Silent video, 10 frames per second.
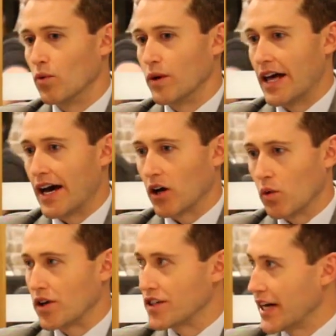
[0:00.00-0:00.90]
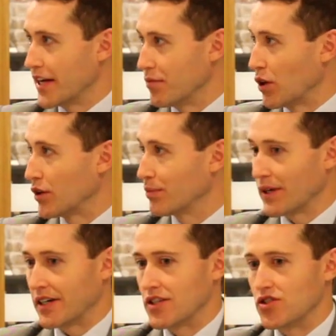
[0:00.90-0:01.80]
without a quantitative model,
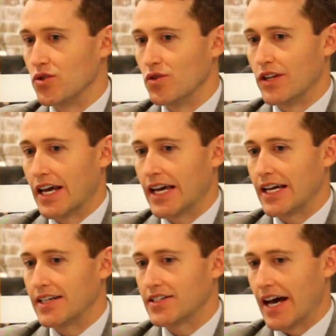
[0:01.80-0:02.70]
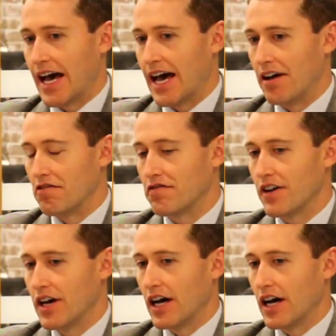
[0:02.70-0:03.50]
because you need to have